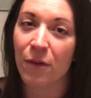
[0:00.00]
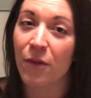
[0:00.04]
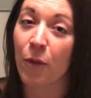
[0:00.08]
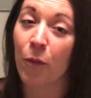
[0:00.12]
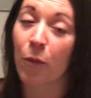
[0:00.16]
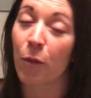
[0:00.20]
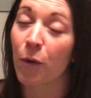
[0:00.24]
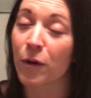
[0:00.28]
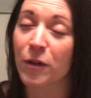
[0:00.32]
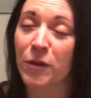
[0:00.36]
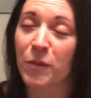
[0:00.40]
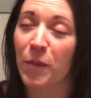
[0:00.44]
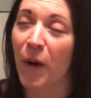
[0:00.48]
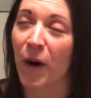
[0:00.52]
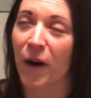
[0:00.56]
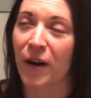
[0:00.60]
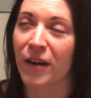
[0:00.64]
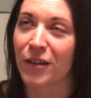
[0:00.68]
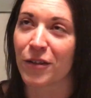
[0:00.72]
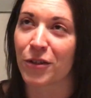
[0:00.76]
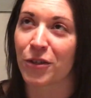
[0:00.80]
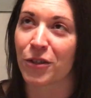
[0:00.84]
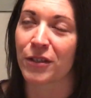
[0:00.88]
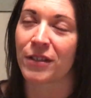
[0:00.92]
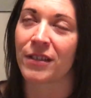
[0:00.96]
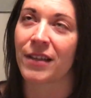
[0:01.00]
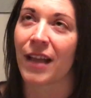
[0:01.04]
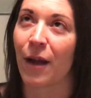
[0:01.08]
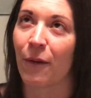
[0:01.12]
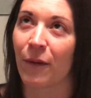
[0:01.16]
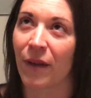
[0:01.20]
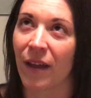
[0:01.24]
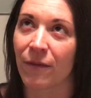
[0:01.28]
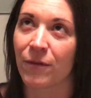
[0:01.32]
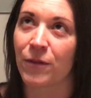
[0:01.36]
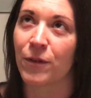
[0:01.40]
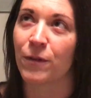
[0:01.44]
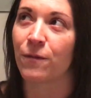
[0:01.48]
The worst part is just now
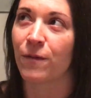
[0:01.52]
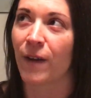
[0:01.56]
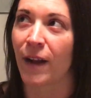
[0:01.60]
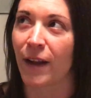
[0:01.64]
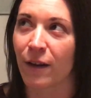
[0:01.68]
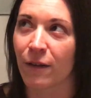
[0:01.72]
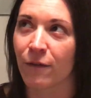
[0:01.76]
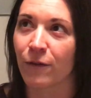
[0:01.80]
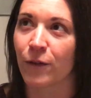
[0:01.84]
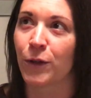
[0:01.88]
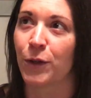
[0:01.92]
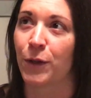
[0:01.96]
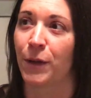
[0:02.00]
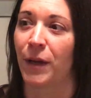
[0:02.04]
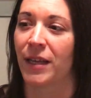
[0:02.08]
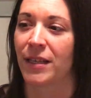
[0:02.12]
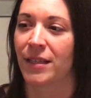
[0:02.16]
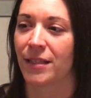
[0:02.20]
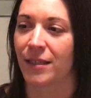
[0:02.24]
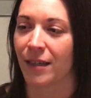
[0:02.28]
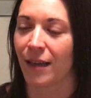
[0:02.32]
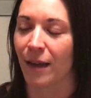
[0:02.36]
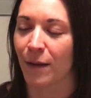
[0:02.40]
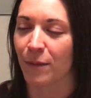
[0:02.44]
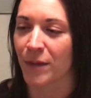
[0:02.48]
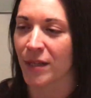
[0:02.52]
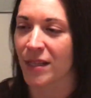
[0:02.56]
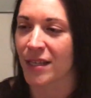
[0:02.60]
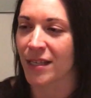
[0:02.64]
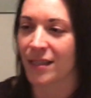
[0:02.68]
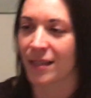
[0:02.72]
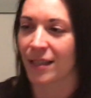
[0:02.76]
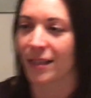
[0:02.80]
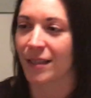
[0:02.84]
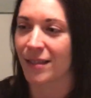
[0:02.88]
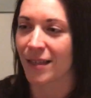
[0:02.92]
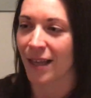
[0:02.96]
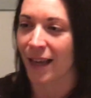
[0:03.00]
we have to fight over who gets to come to the
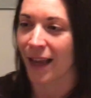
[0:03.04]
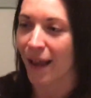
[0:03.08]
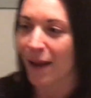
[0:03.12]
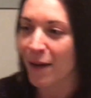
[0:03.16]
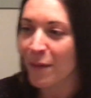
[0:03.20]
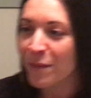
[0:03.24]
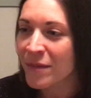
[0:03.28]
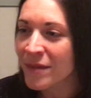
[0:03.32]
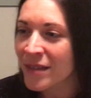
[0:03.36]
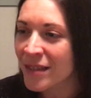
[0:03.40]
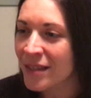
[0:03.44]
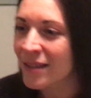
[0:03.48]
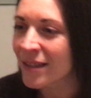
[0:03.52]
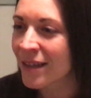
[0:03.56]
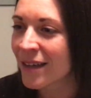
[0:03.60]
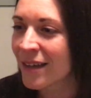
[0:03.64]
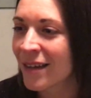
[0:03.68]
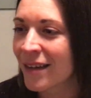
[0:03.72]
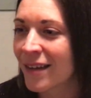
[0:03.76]
6 a.m.s,